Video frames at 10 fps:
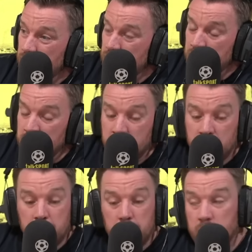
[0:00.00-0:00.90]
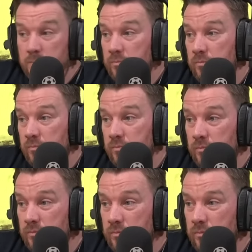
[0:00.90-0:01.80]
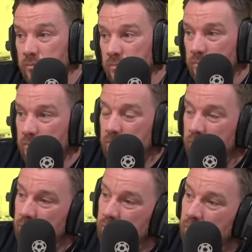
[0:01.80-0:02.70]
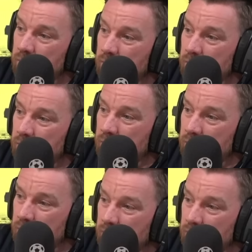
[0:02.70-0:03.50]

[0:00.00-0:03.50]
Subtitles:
The person shown says nothing.